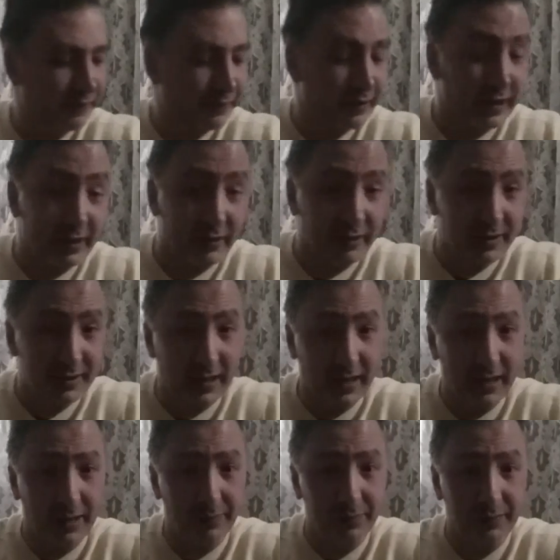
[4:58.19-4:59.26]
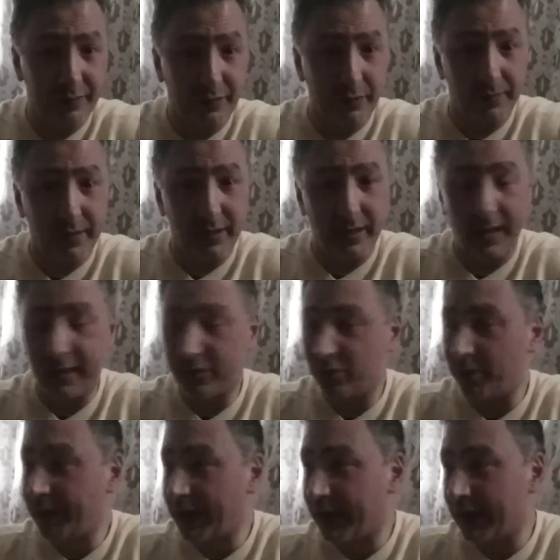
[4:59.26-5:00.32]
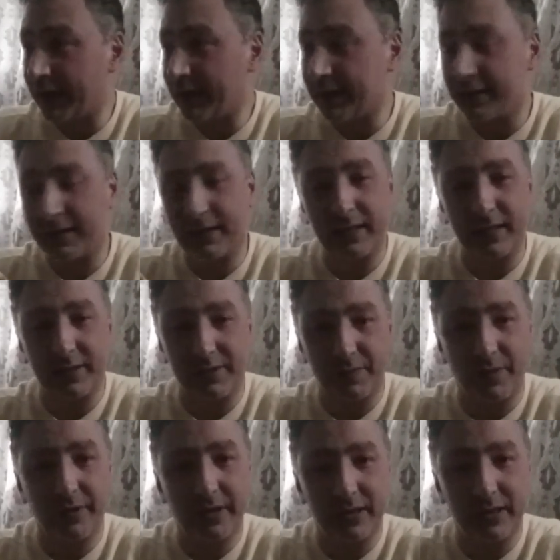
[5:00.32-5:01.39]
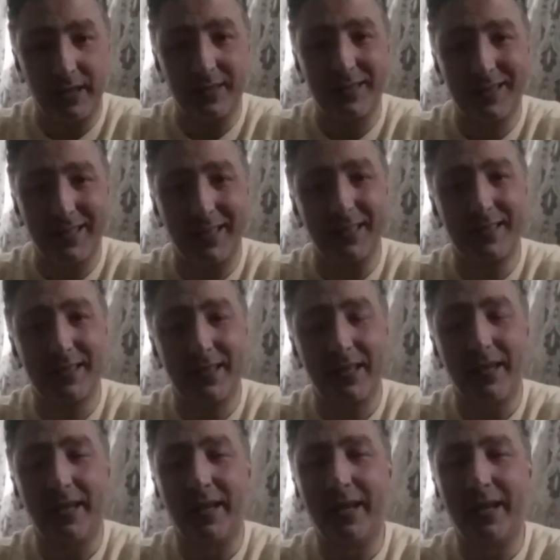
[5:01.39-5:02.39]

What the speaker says: fragrance that comes from the actual packet is in the smoke. It does taste